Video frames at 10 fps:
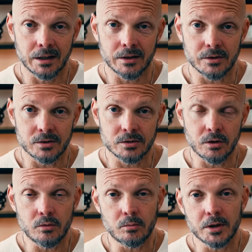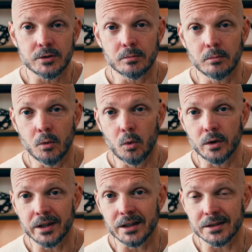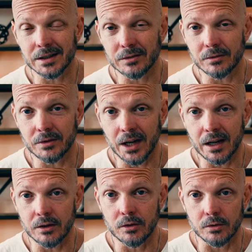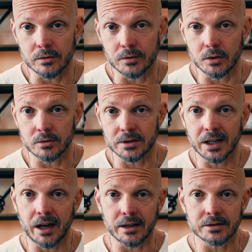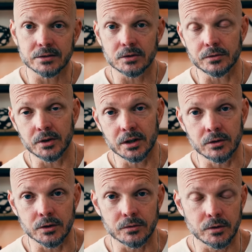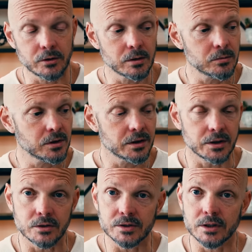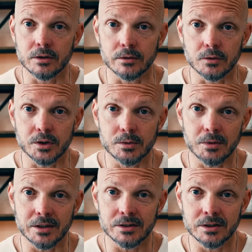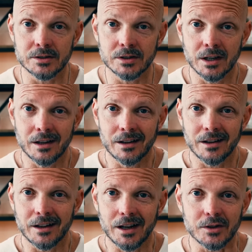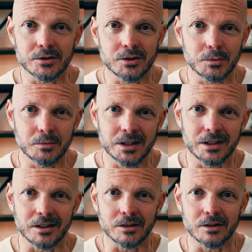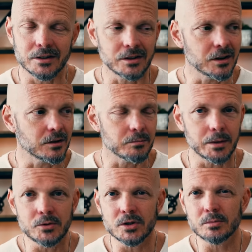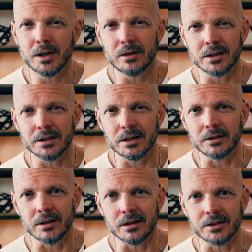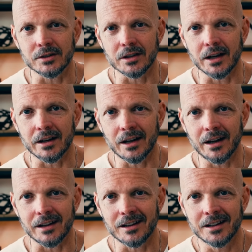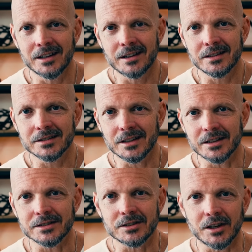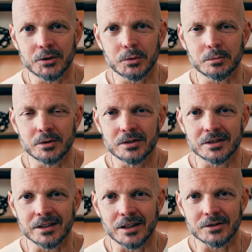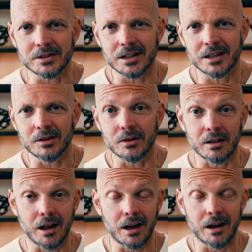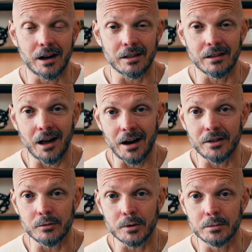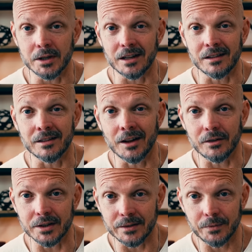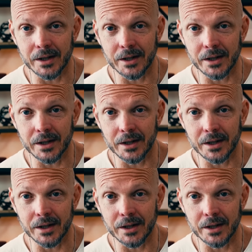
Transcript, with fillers: There's so much more that gets conveyed through a vocal text. So if you get a girl's phone number and then you send her a voice message, "Hey, it's good meeting you." You know, maybe you just met her on Tinder and you're like, "Hey, it's nice to talk to you in person. How's your day going?" A lot, a lot of the women love it.